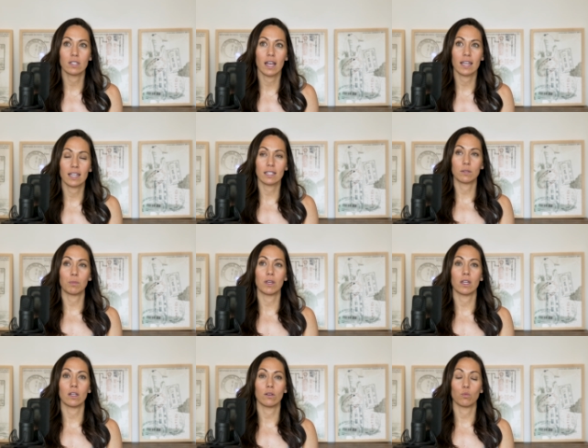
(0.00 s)
like it's
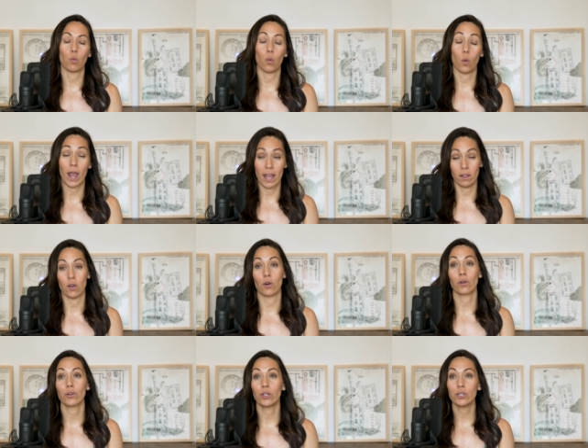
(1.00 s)
been way
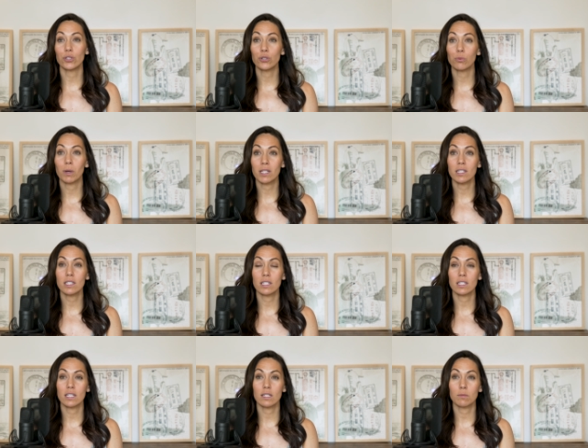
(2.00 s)
longer than two months
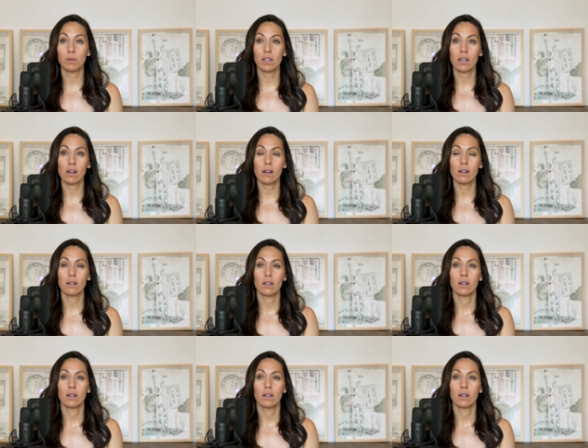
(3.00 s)
since he's been here.